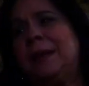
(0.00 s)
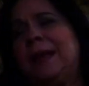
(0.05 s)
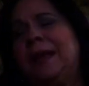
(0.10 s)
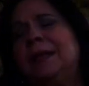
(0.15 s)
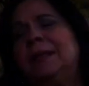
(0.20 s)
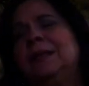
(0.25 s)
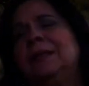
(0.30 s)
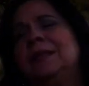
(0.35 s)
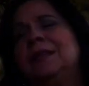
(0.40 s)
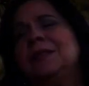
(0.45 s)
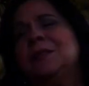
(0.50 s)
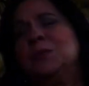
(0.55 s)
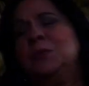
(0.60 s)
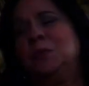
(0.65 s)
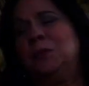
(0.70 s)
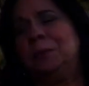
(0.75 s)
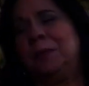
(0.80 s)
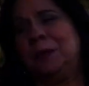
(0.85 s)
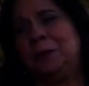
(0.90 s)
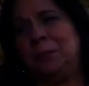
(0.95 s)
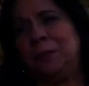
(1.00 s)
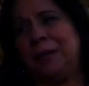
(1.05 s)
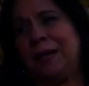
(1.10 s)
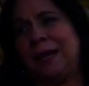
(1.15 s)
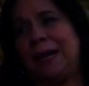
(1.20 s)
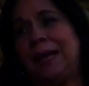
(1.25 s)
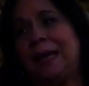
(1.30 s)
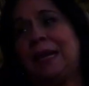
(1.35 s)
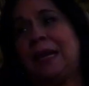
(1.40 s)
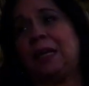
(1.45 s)
And this woman went
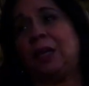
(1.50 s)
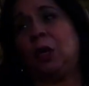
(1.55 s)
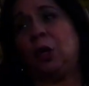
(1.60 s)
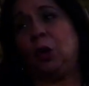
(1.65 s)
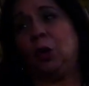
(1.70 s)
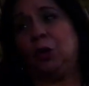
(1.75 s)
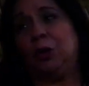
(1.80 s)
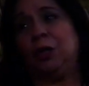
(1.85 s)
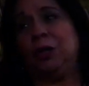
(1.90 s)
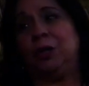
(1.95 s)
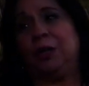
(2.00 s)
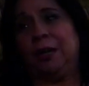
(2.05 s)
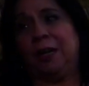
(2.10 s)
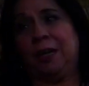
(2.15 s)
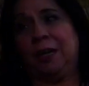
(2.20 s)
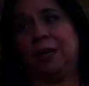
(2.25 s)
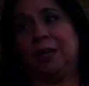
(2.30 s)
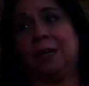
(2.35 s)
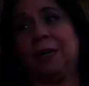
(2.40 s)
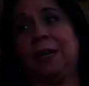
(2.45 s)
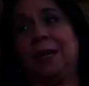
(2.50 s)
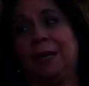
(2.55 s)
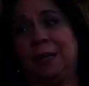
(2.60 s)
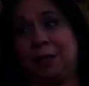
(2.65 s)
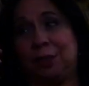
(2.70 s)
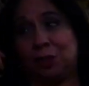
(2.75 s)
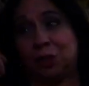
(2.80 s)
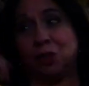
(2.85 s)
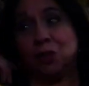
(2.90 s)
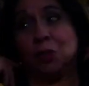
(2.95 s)
ahead and cut her hair
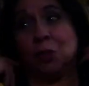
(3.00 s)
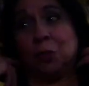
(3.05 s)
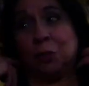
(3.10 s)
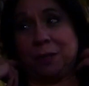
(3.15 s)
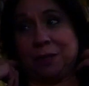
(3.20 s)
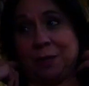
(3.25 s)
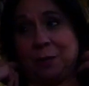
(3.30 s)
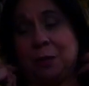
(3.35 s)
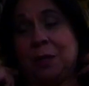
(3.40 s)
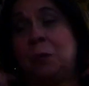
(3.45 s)
short.